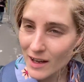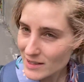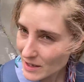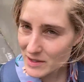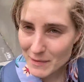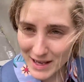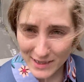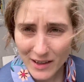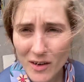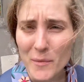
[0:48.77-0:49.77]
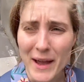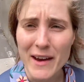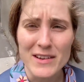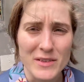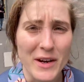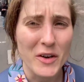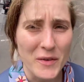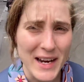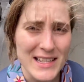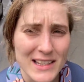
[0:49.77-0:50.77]
So that was amazing. Oh, my hair is going
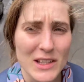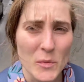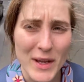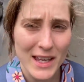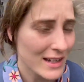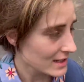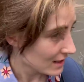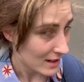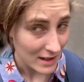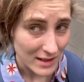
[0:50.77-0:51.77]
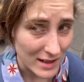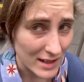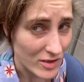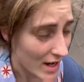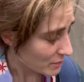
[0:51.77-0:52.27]
crazy in the wind. It's because I'm trying to